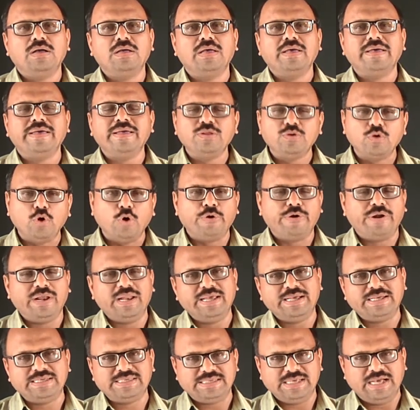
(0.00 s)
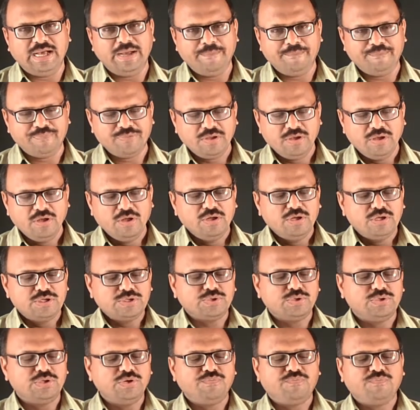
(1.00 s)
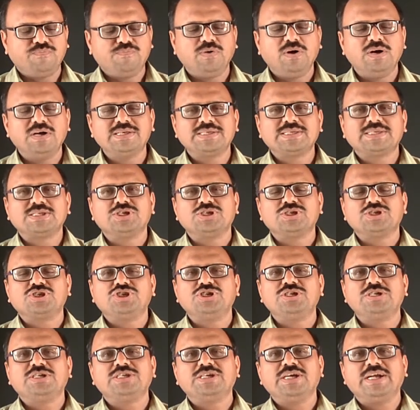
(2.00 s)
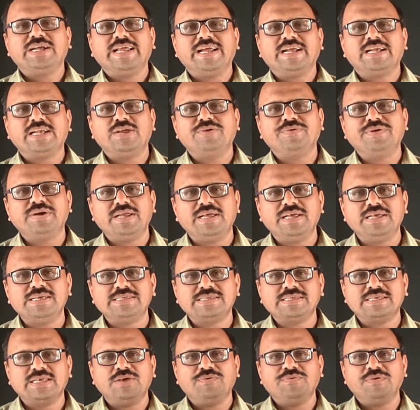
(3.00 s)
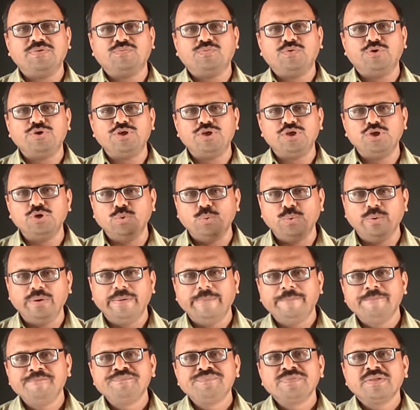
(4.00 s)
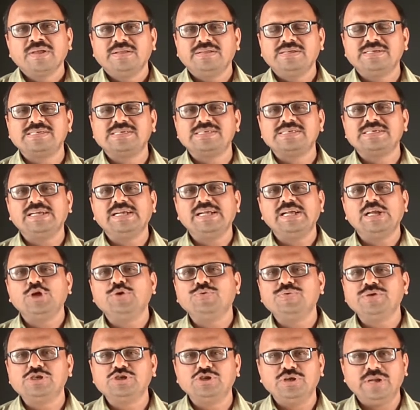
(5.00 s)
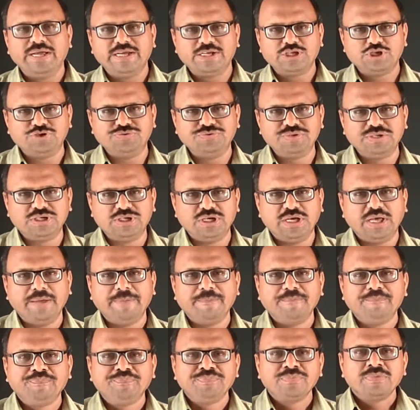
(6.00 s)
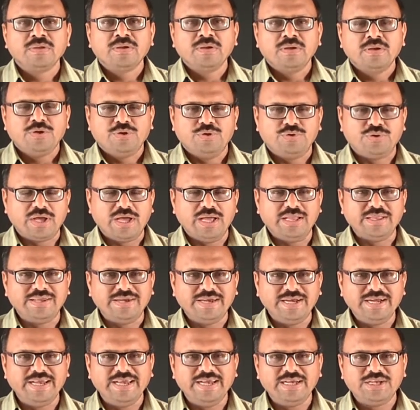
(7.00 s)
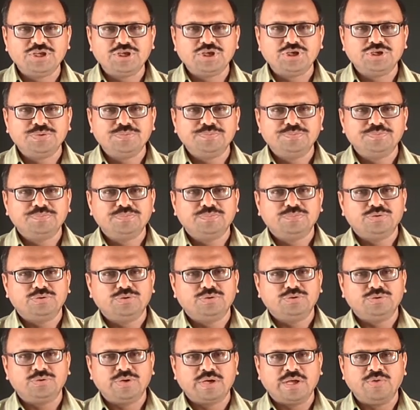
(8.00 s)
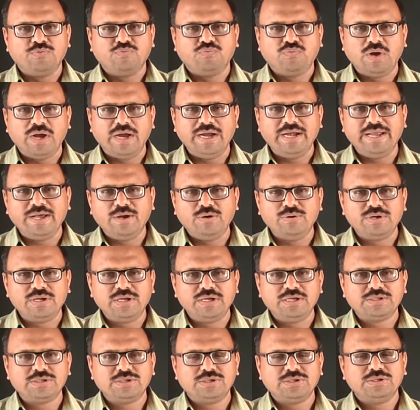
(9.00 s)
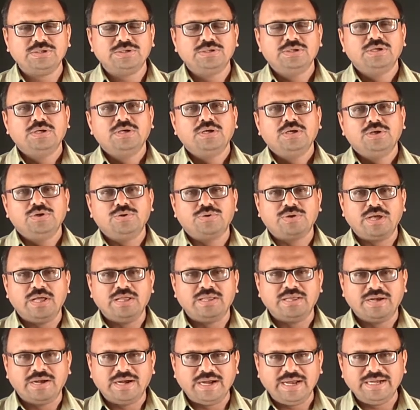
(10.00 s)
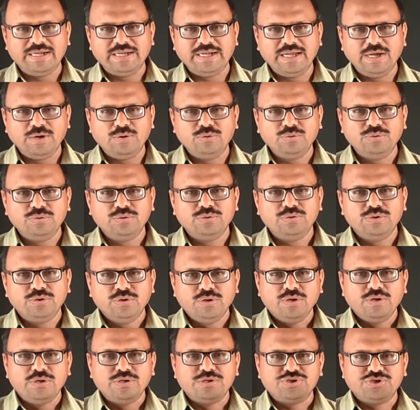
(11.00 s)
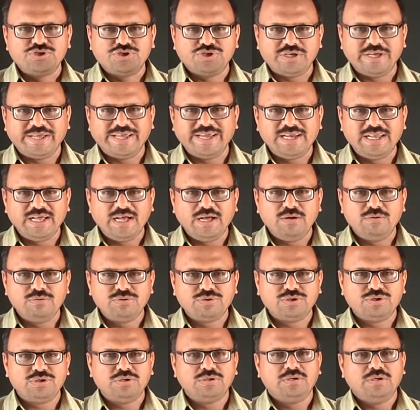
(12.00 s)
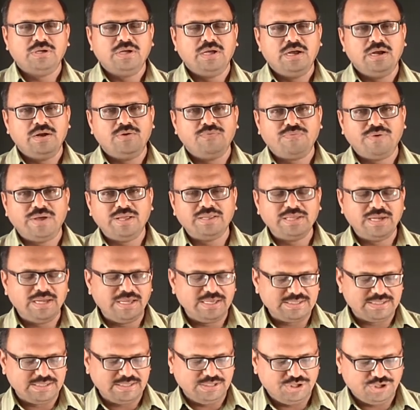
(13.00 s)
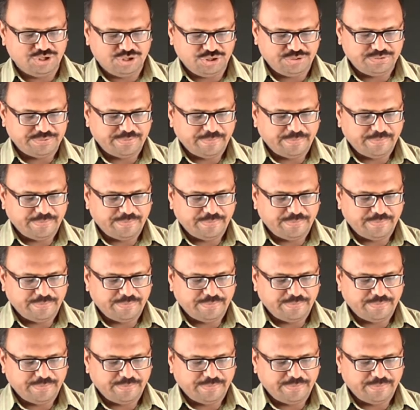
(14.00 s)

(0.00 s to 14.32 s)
in oral exam. So the first chit-chat activity is given for you. This is individual activity. You can read it, you can find out it, you can write down, check it out and finalize it.